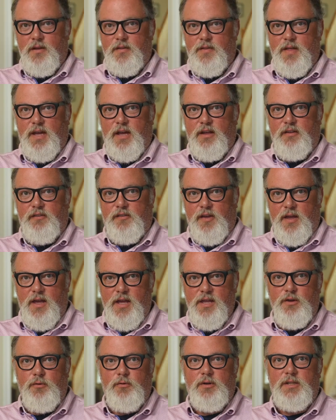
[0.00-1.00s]
They
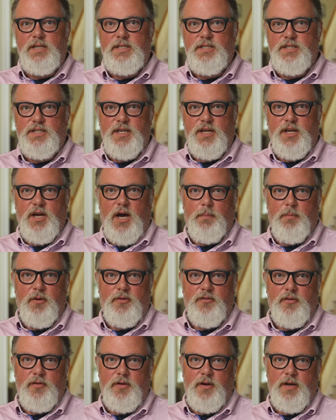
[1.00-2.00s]
continually seek
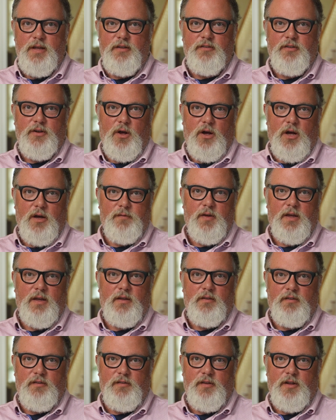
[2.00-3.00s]
opportunities and often
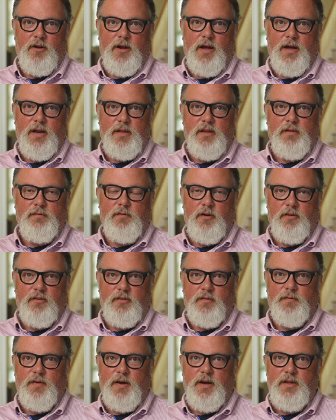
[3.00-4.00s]
consider how to
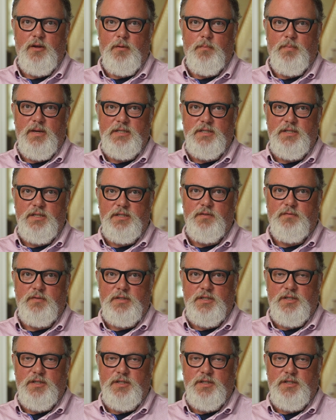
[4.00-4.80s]
diversify their business for